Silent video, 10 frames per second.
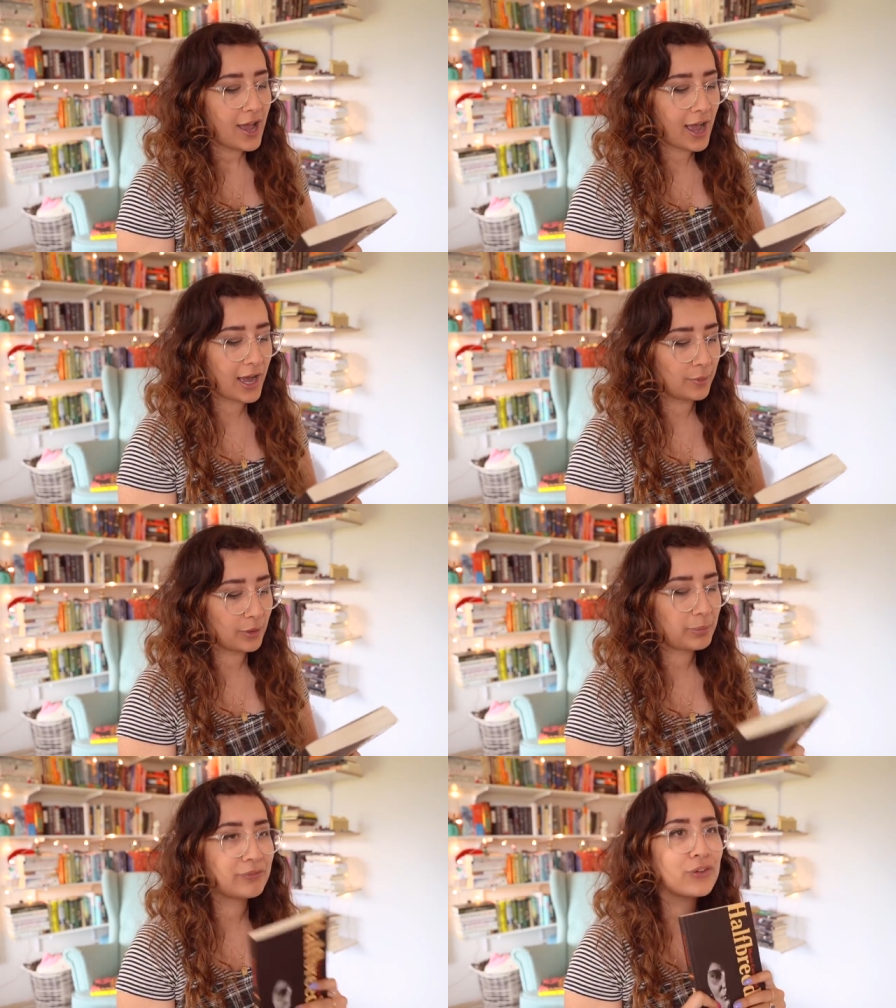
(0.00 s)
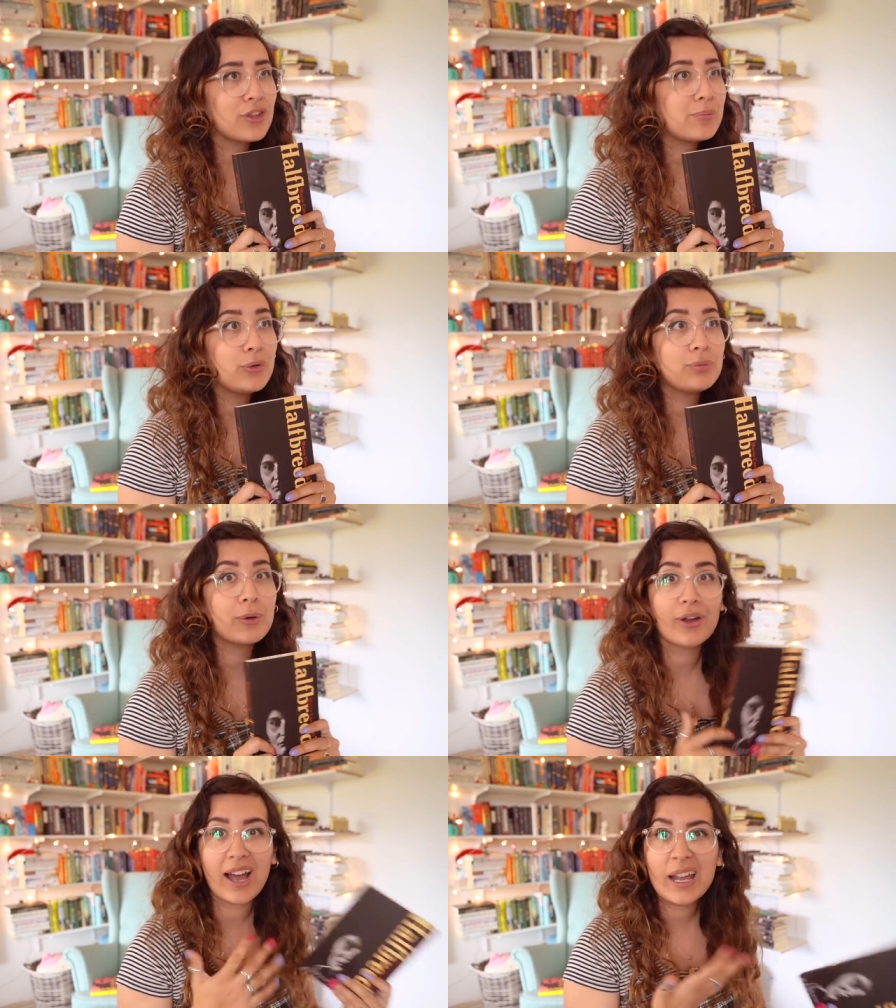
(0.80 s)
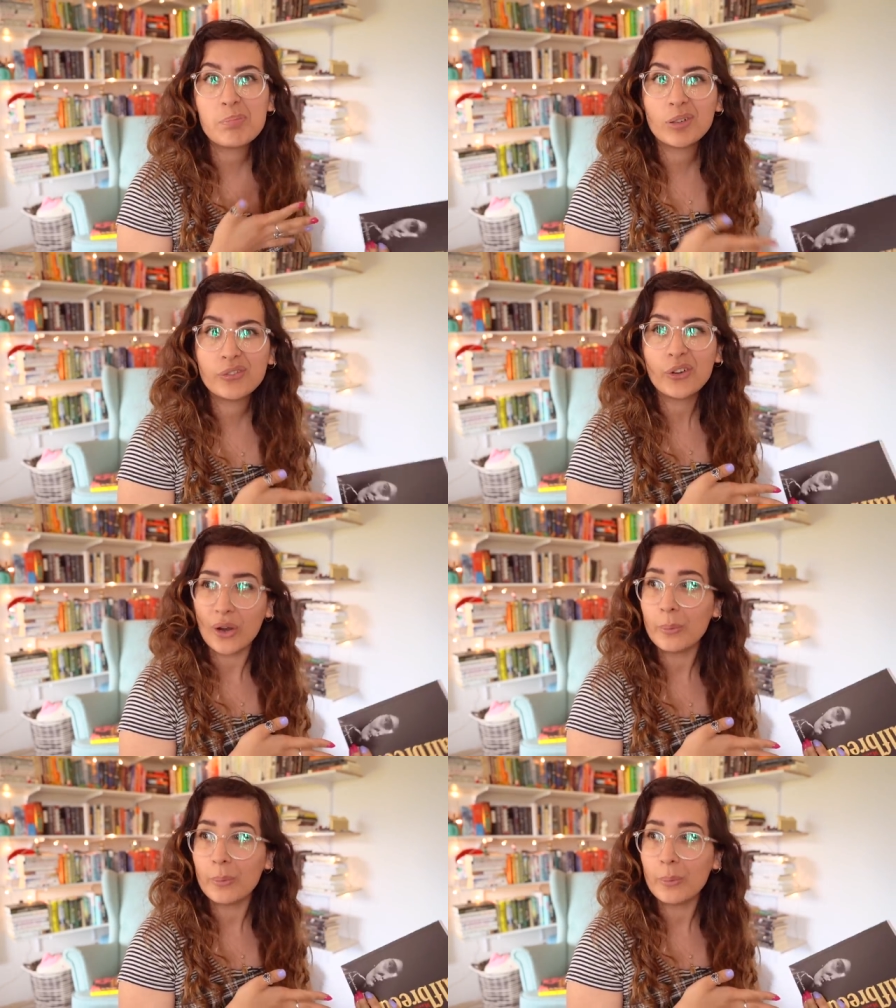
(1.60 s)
Um, but for the most part, I prefer